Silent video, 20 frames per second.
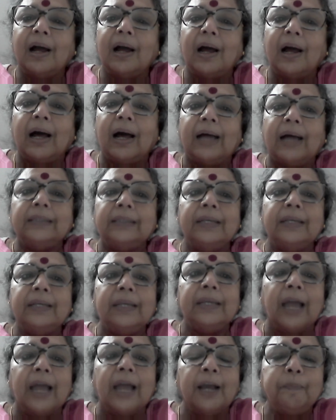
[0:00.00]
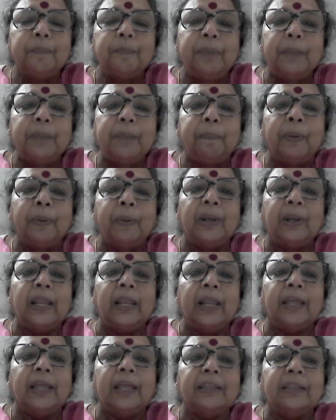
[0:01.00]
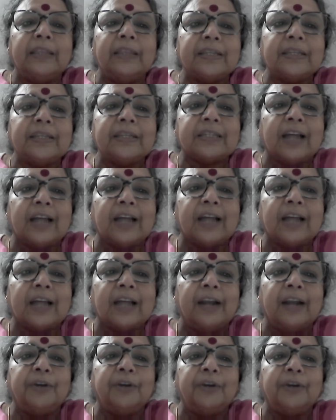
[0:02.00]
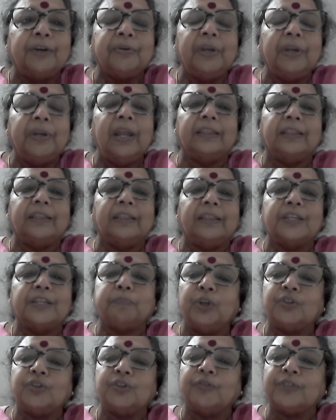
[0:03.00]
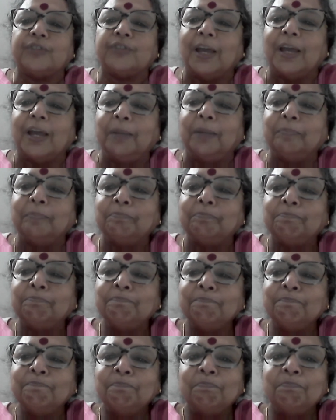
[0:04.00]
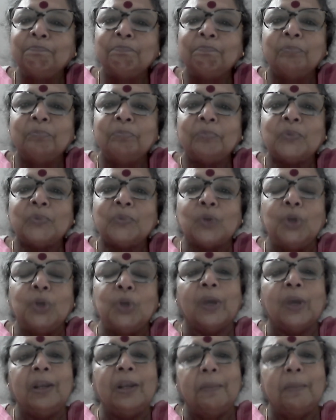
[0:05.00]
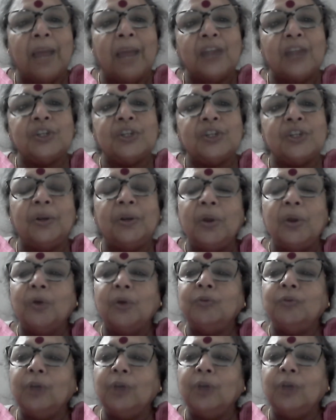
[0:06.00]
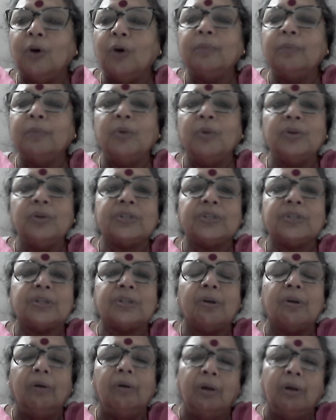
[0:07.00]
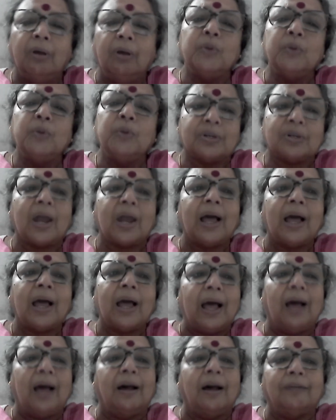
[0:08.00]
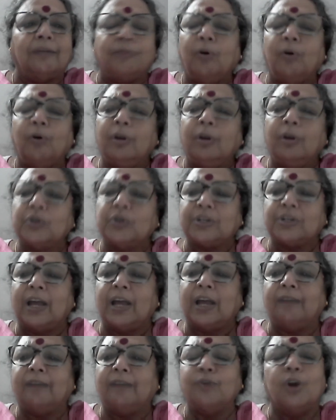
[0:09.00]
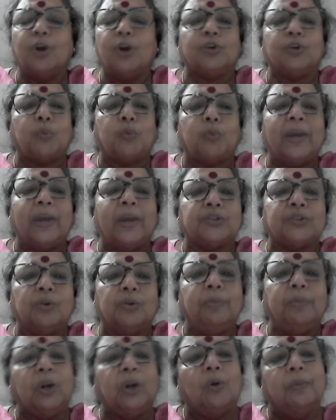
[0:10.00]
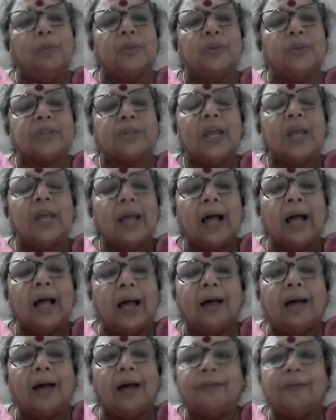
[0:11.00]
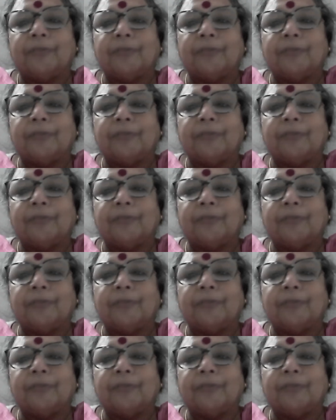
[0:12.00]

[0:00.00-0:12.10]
are the young people in this country at this point of time. But you can imagine, we are almost half, not quite so, but almost half,